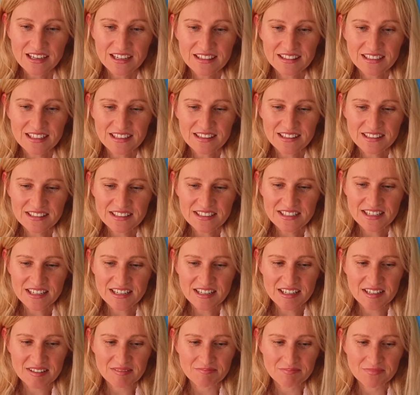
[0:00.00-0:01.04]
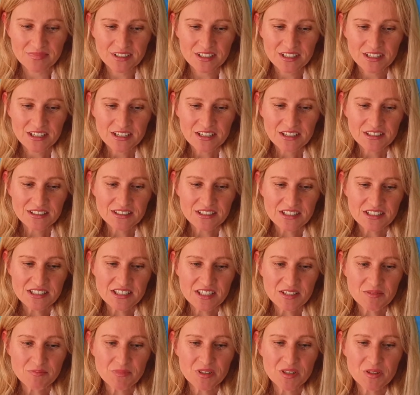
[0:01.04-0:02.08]
Another time,
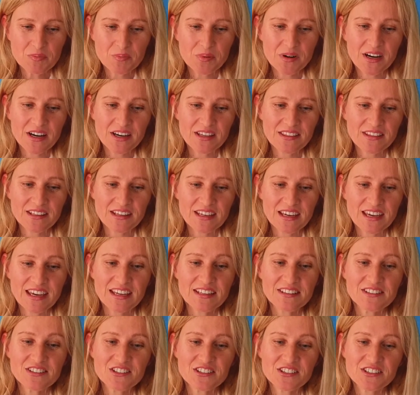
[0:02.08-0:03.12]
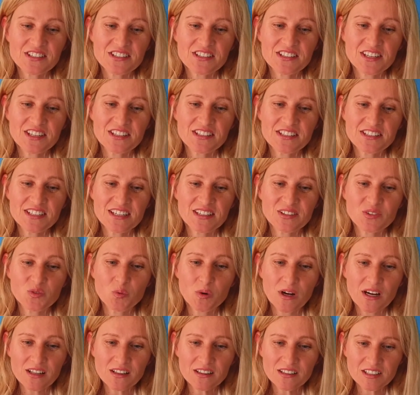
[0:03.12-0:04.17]
greeting me by the entrance, he said,
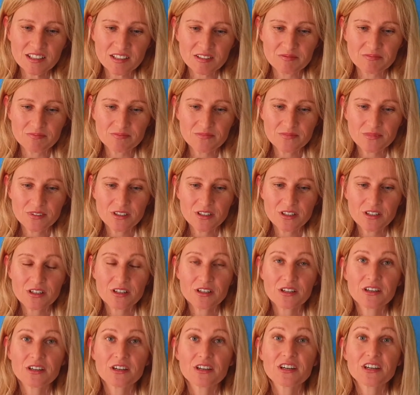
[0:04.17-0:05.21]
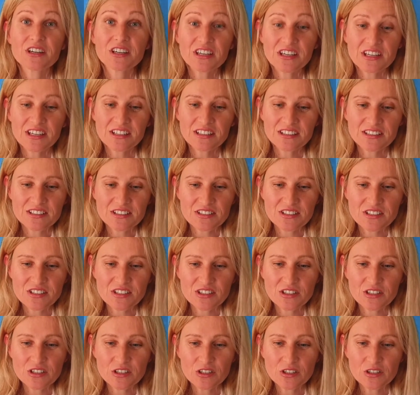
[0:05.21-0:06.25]
Welcome. Here
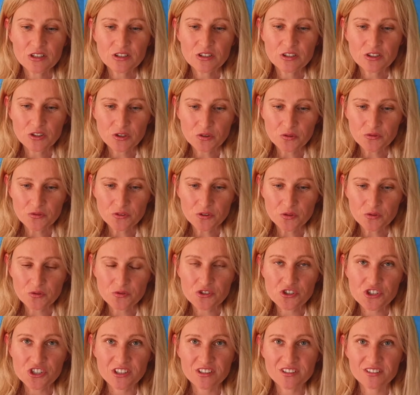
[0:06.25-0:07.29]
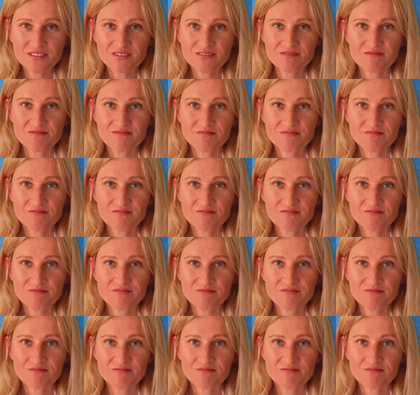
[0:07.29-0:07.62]
is your future.